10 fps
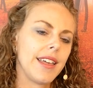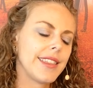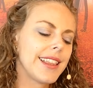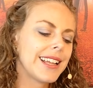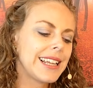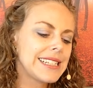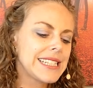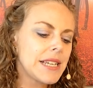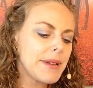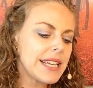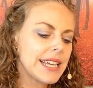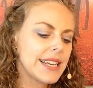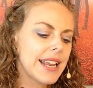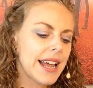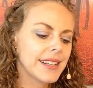that the glycemic
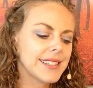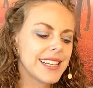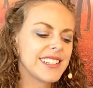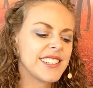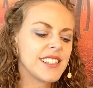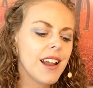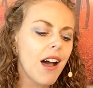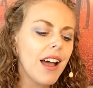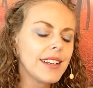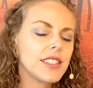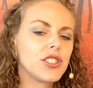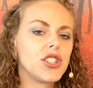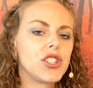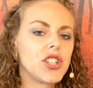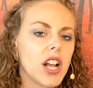index is not
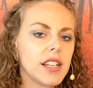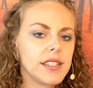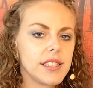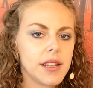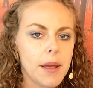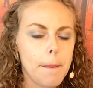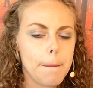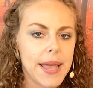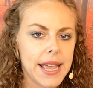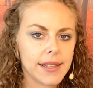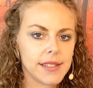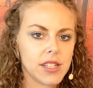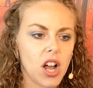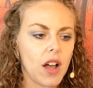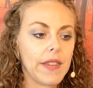just based
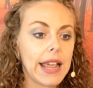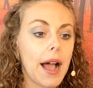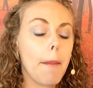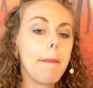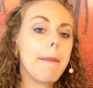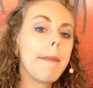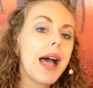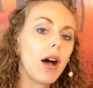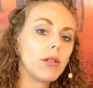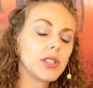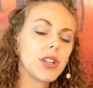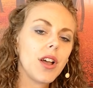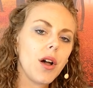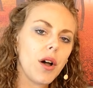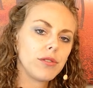on the amount
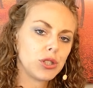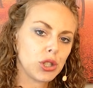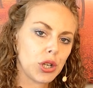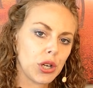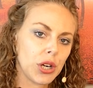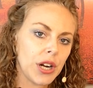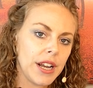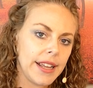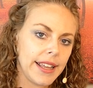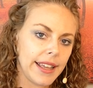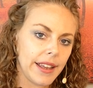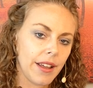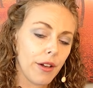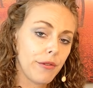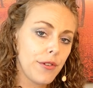of sugar in
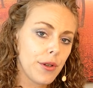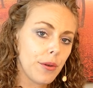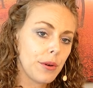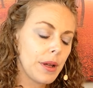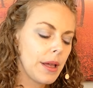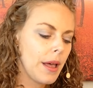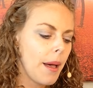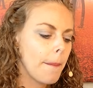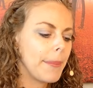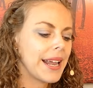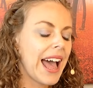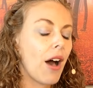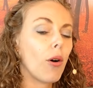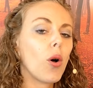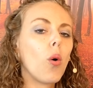a food, but
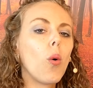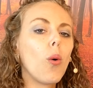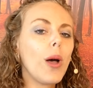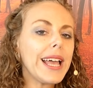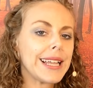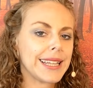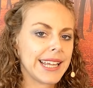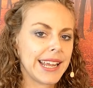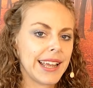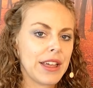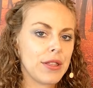how quickly